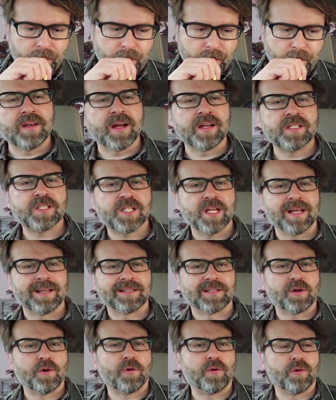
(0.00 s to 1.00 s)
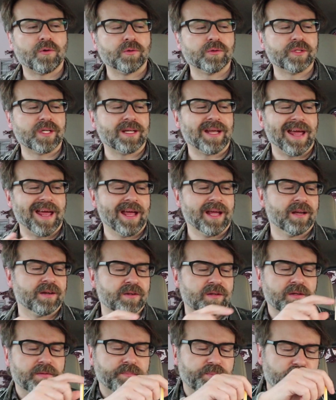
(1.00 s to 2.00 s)
Nice and cold
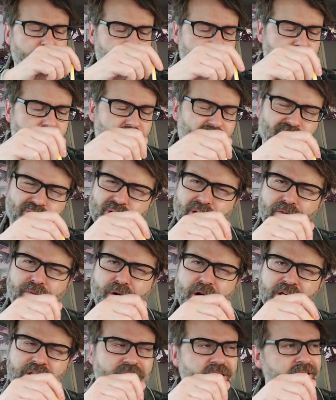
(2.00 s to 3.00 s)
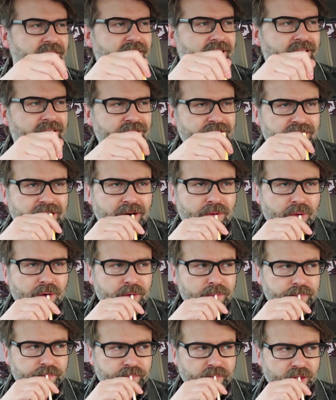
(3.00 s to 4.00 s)
and refreshing. Can I use that
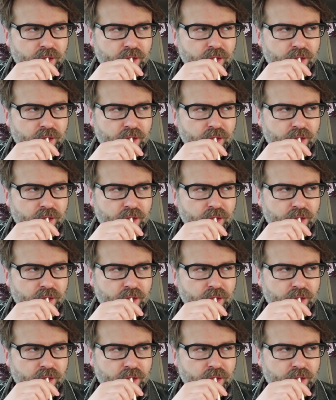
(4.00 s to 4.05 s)
word?